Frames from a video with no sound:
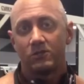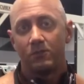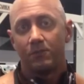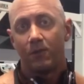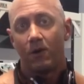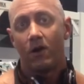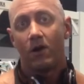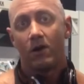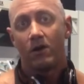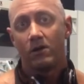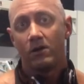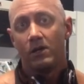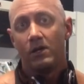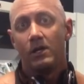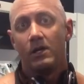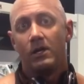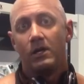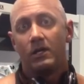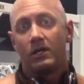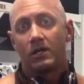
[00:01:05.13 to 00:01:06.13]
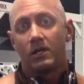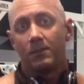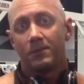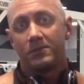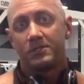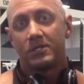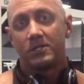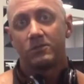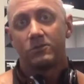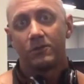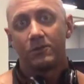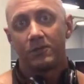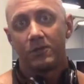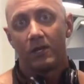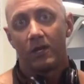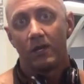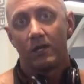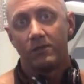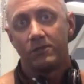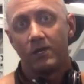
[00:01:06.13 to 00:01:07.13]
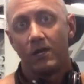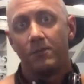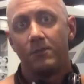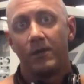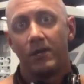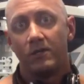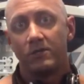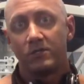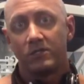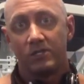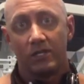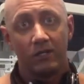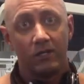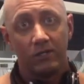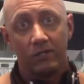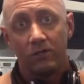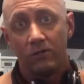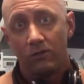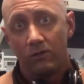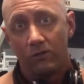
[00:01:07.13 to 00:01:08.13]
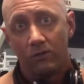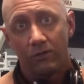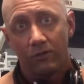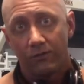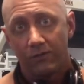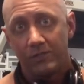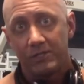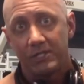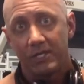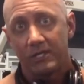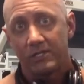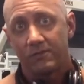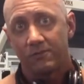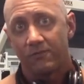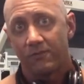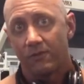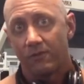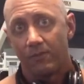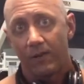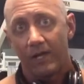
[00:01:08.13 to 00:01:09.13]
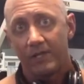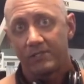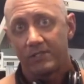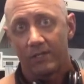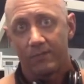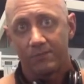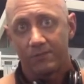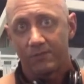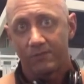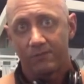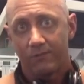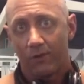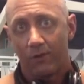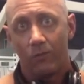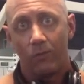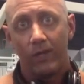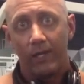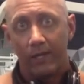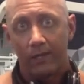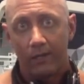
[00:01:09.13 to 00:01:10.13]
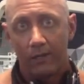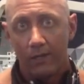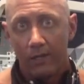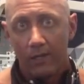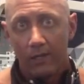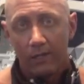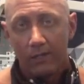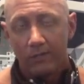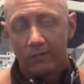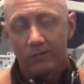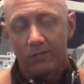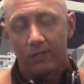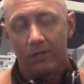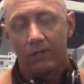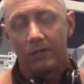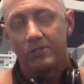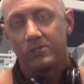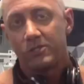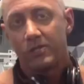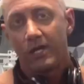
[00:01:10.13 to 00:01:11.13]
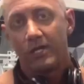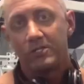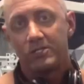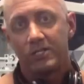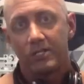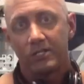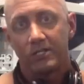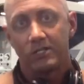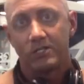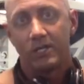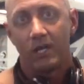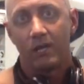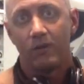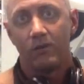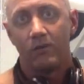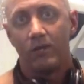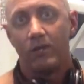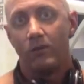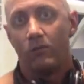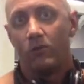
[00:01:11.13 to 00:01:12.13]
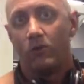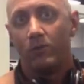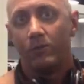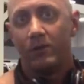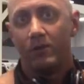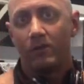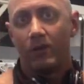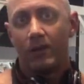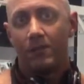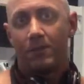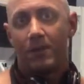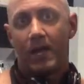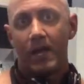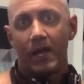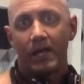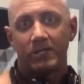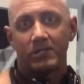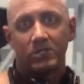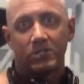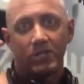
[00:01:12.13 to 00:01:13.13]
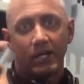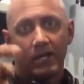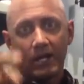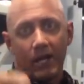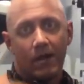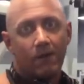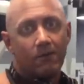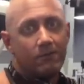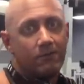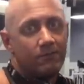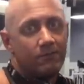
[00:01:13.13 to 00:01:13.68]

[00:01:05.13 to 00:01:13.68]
with bar and a couple sets with dumbbells, because I only do 3 sets for biceps a week. So I'll let you guys check this out, and we'll be right back. Check it out.